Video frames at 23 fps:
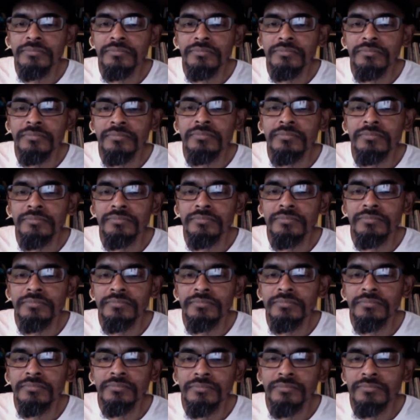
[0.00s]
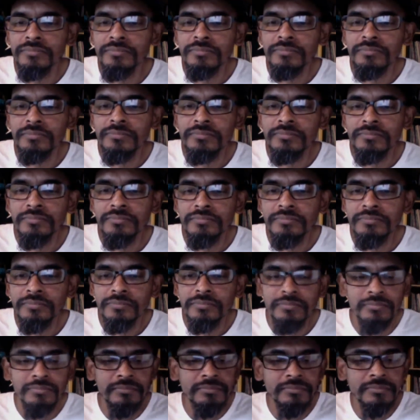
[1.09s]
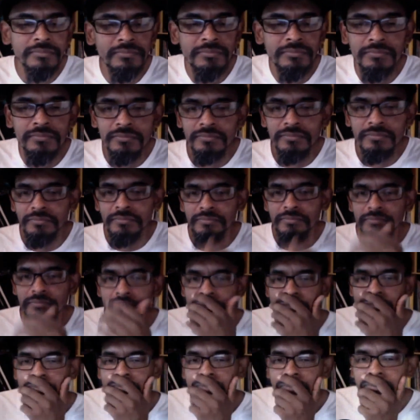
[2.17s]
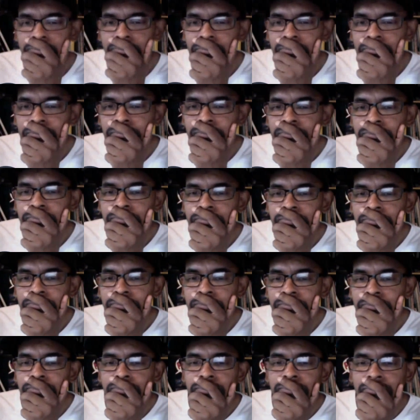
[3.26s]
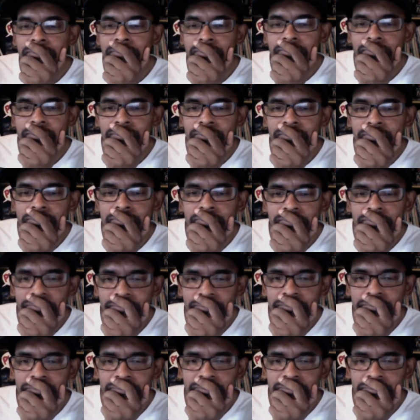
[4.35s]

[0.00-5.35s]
(not speaking)